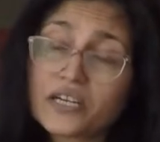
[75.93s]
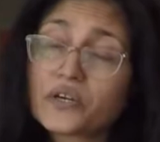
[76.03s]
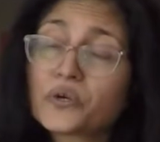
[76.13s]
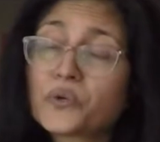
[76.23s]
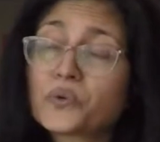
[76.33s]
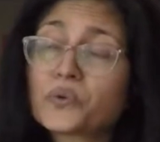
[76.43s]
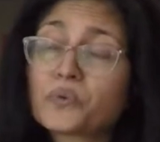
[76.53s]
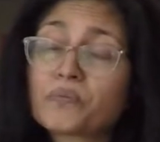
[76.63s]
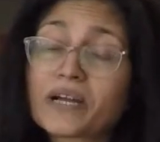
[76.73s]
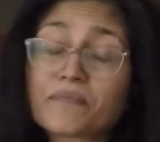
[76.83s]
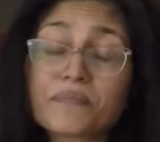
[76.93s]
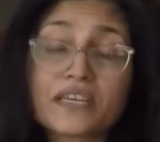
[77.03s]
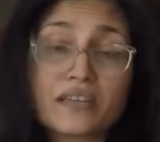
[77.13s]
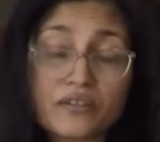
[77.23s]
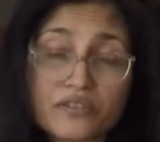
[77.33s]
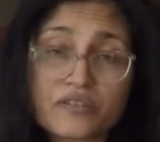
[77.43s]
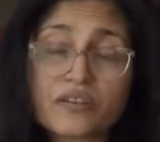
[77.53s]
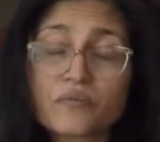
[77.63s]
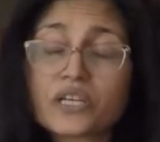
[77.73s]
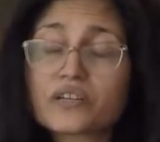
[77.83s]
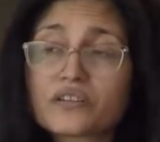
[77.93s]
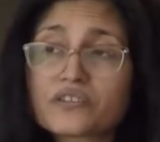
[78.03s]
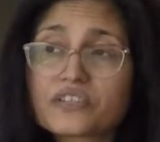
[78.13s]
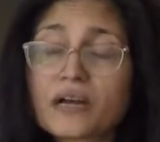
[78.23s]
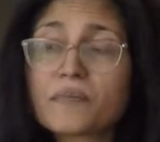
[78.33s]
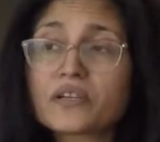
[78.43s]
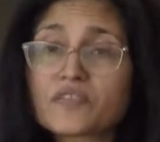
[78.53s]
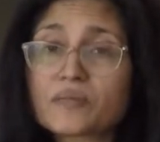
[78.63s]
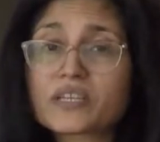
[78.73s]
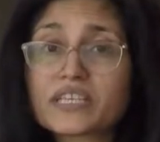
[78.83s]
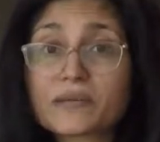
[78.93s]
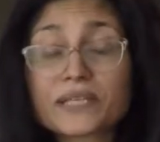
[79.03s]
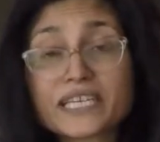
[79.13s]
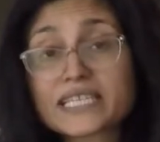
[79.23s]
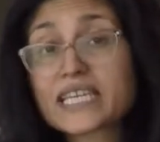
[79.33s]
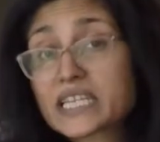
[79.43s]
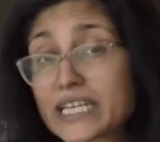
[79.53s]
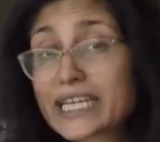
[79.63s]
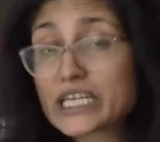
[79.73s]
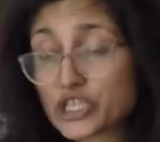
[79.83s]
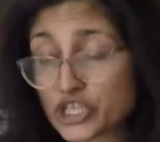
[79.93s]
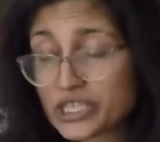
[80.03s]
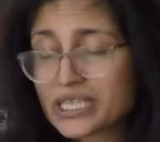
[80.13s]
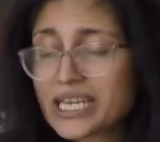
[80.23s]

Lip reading: who might be, and there's a couple of them that take place in a kitchen,